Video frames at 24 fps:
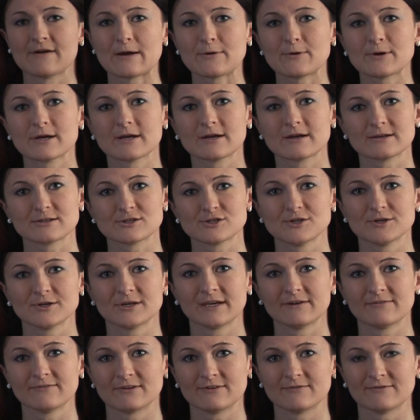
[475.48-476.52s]
I were to
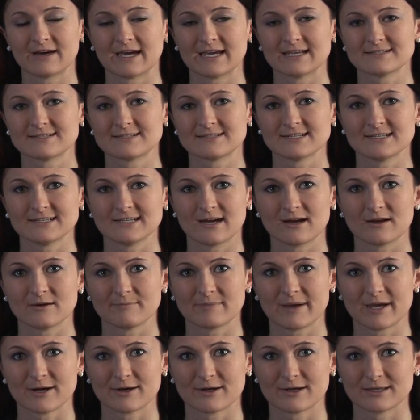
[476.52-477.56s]
give advice to
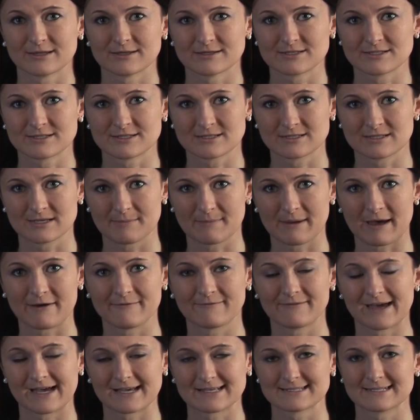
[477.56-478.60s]
young parents
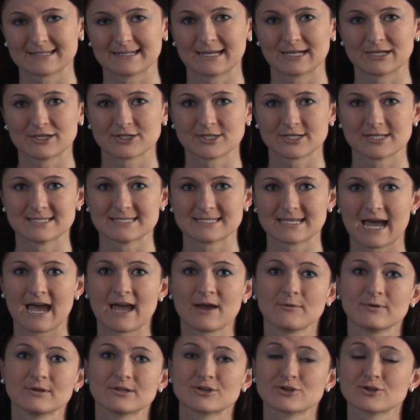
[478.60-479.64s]
about vaccinations,
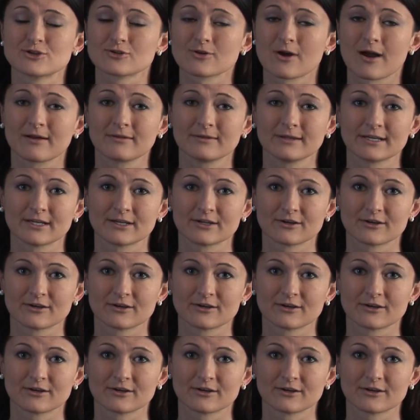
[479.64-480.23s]
I would strongly